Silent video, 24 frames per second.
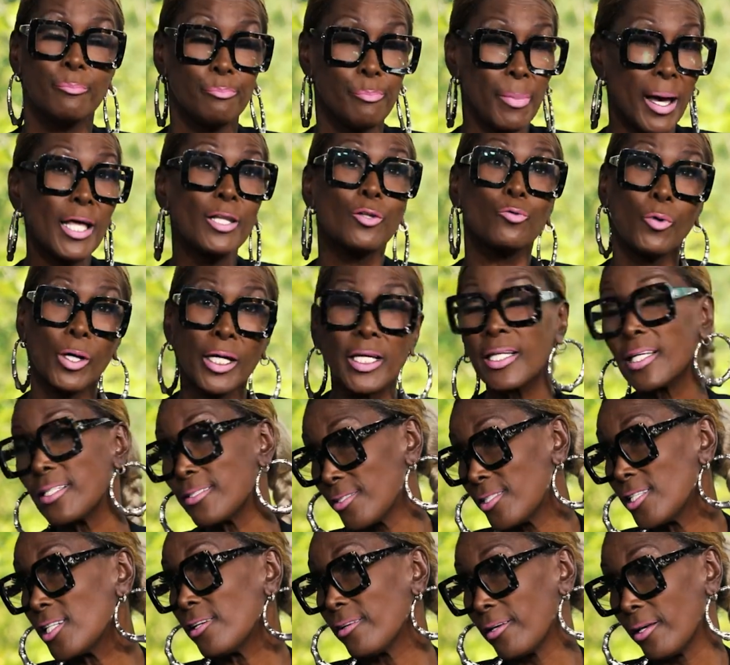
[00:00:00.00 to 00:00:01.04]
By the way, that
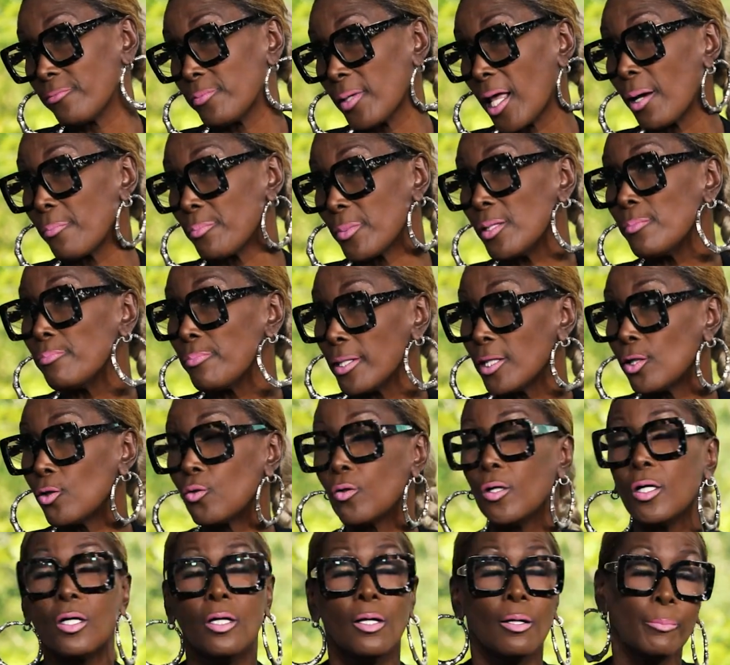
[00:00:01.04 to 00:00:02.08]
still have not been
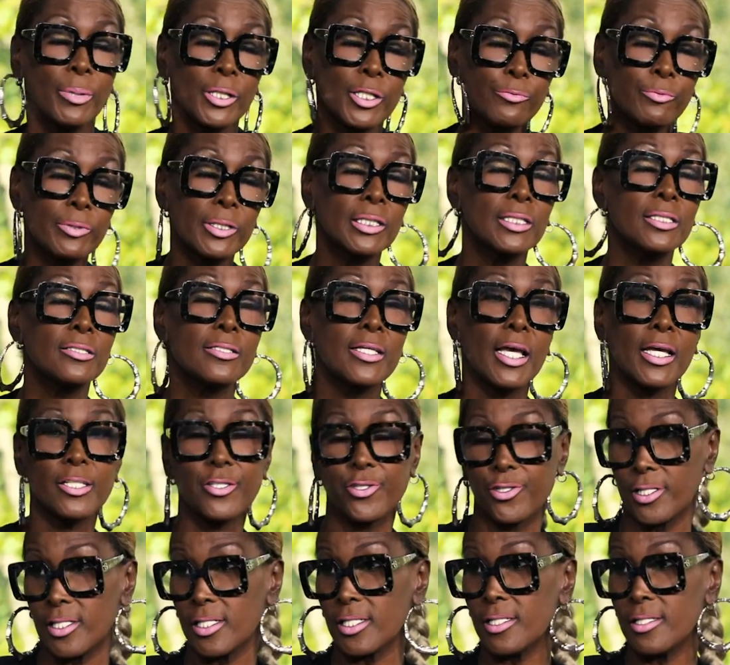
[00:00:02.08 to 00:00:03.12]
built. But the
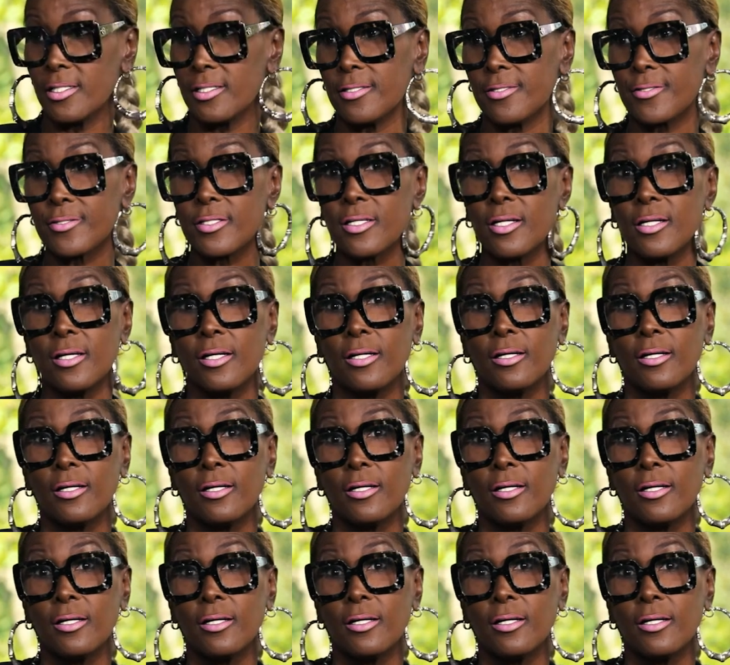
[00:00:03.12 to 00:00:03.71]
realization is